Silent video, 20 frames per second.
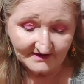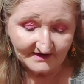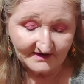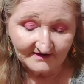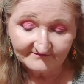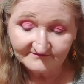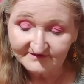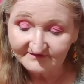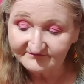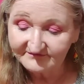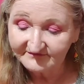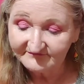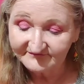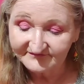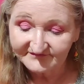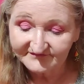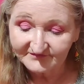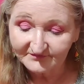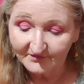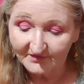I've never even
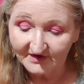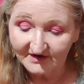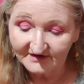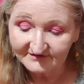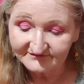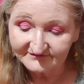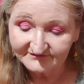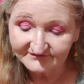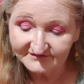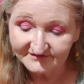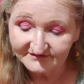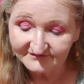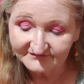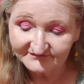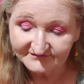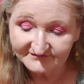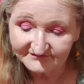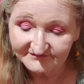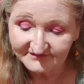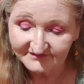swatched these,
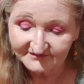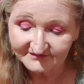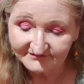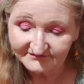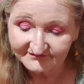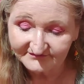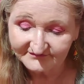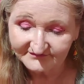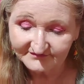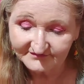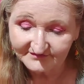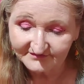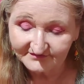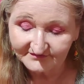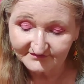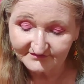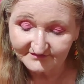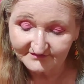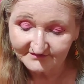to tell you the truth.